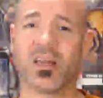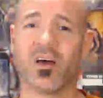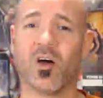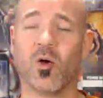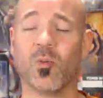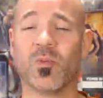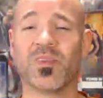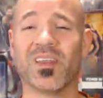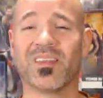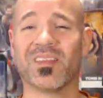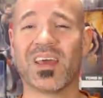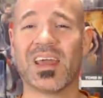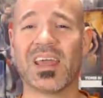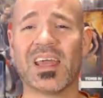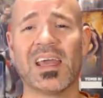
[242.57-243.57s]
and hope that
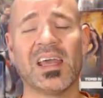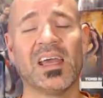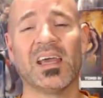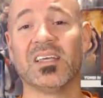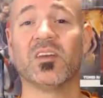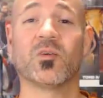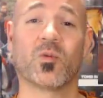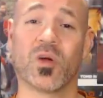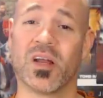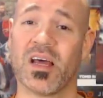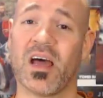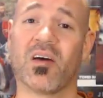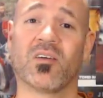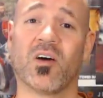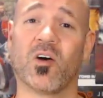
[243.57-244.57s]
they didn't run
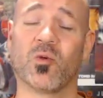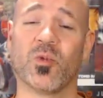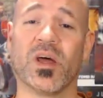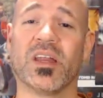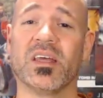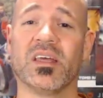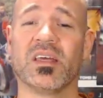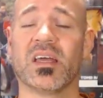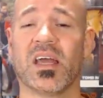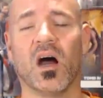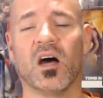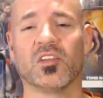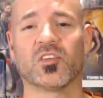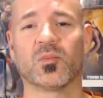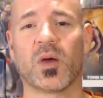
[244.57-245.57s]
out already.
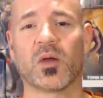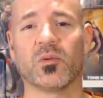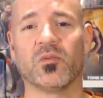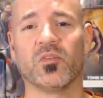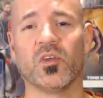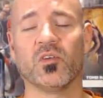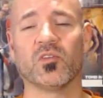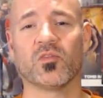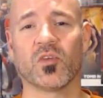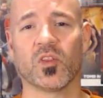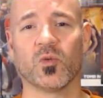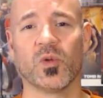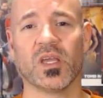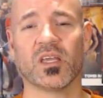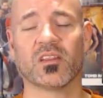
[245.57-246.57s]
On to my reviews for
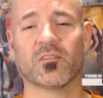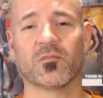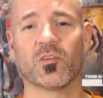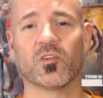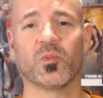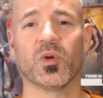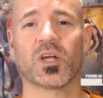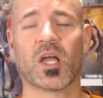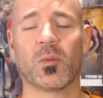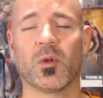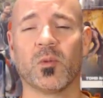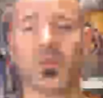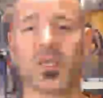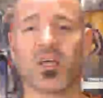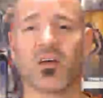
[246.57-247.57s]
the week. The first book I'm
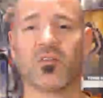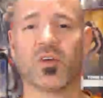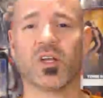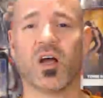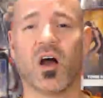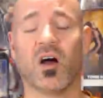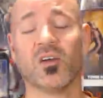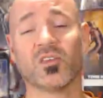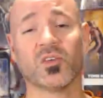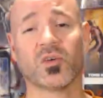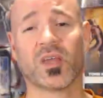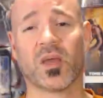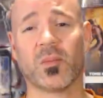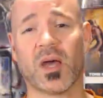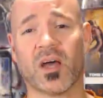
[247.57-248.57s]
going to be covering
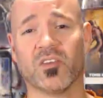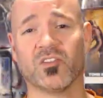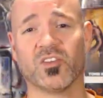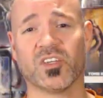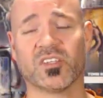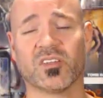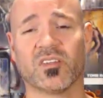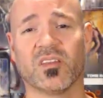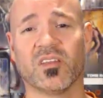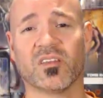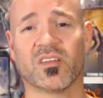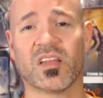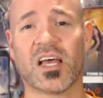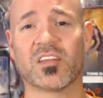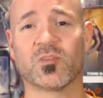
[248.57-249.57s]
also came out just
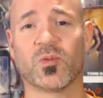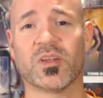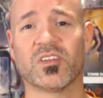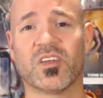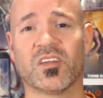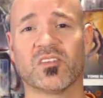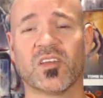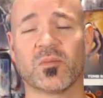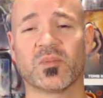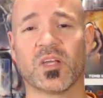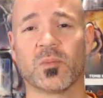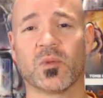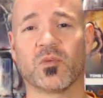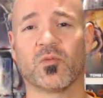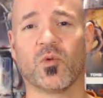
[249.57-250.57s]
this last Wednesday,
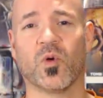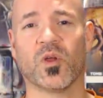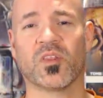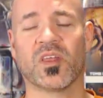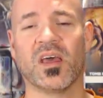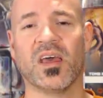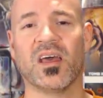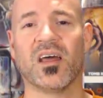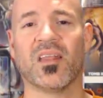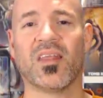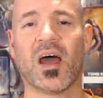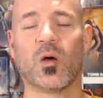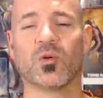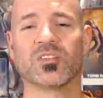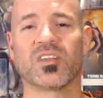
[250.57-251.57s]
September 4th.
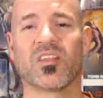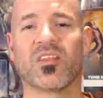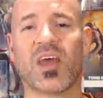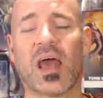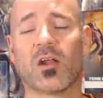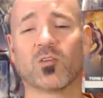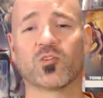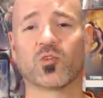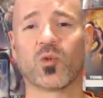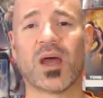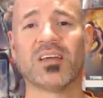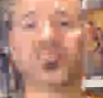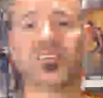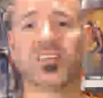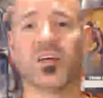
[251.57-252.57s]
That was Thanos
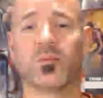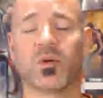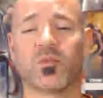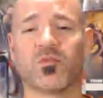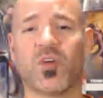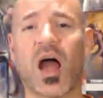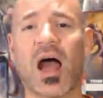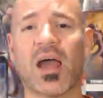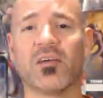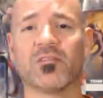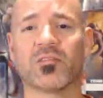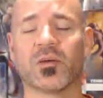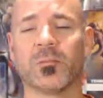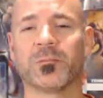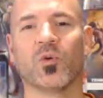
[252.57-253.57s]
Rising number
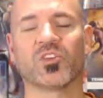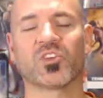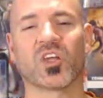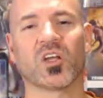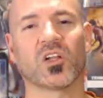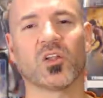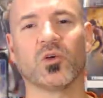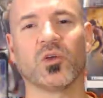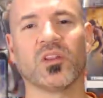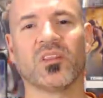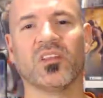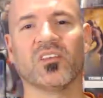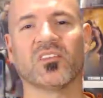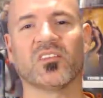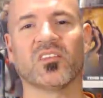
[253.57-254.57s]
5, which concluded
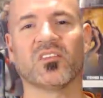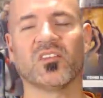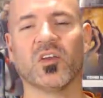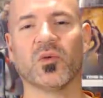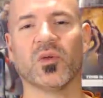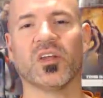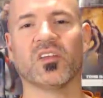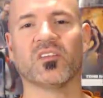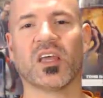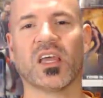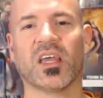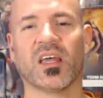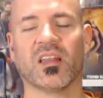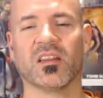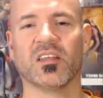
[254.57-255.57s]
this series
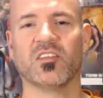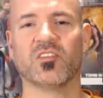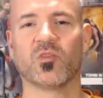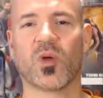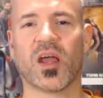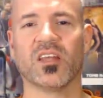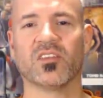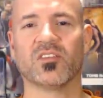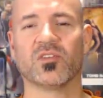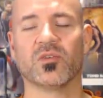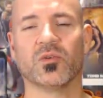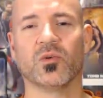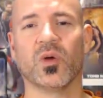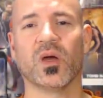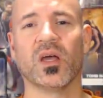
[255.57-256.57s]
and leads right
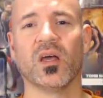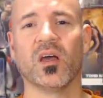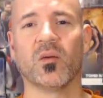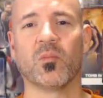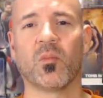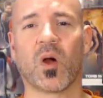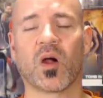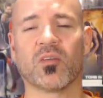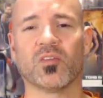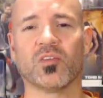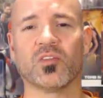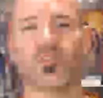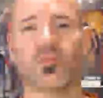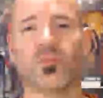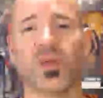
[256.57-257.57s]
into
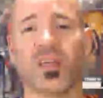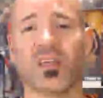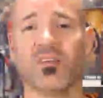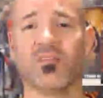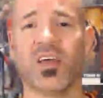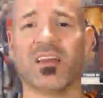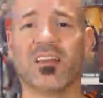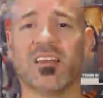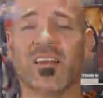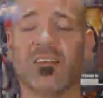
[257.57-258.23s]
Marvel's big event,